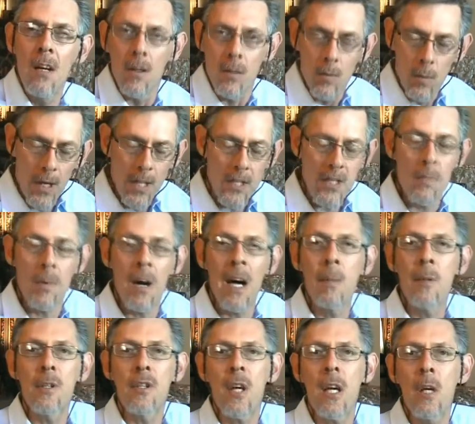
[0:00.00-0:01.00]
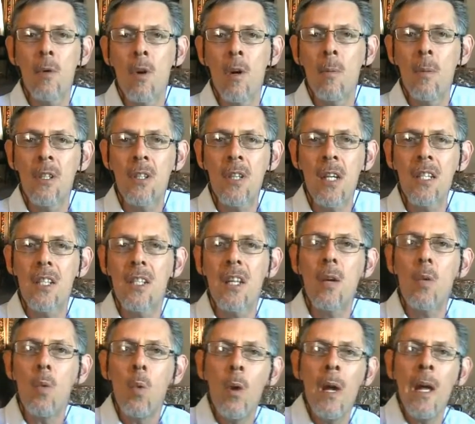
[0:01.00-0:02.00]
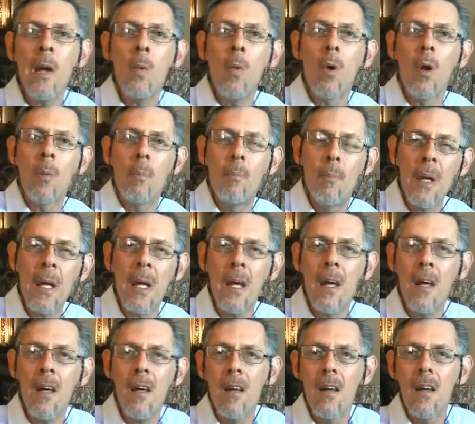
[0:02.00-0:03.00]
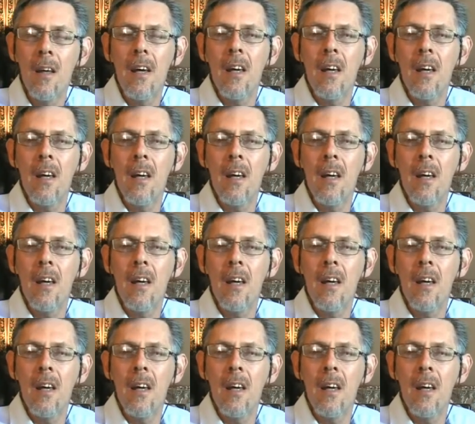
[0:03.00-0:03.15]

What does the Bible say in Romans 6? That we will be